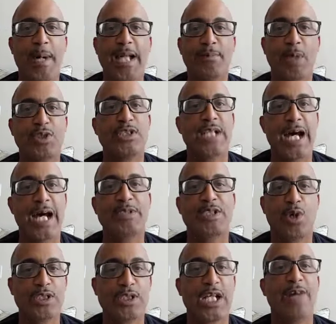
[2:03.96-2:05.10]
Everybody most of the time
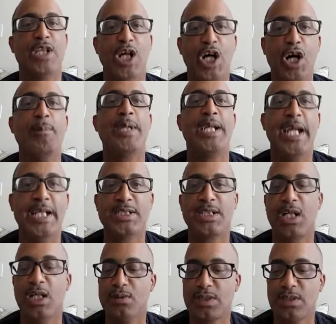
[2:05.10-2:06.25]
starts off in the humble
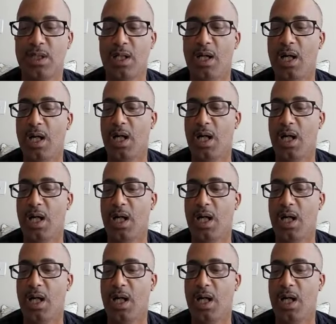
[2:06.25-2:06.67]
beginnings, coach.